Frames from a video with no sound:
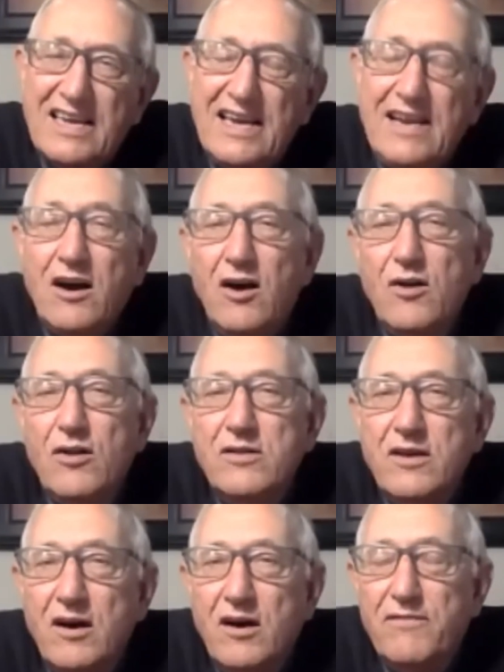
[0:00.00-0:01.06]
Get
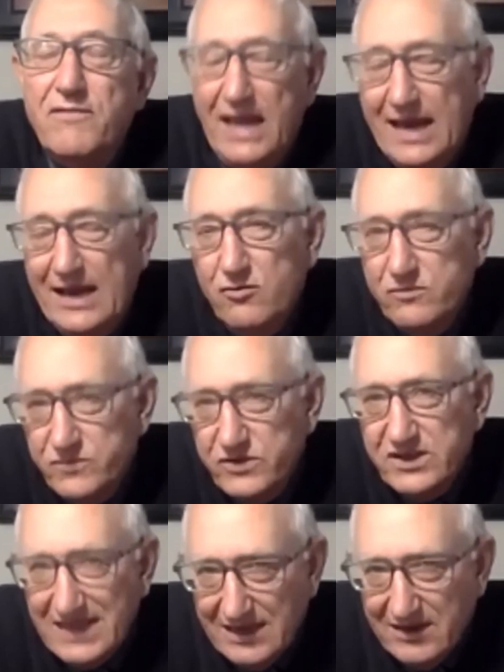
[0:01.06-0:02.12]
hold of heirloom
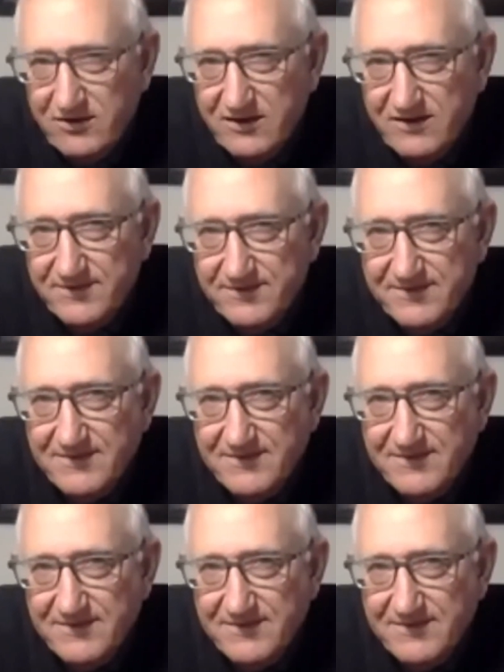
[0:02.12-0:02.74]
seeds.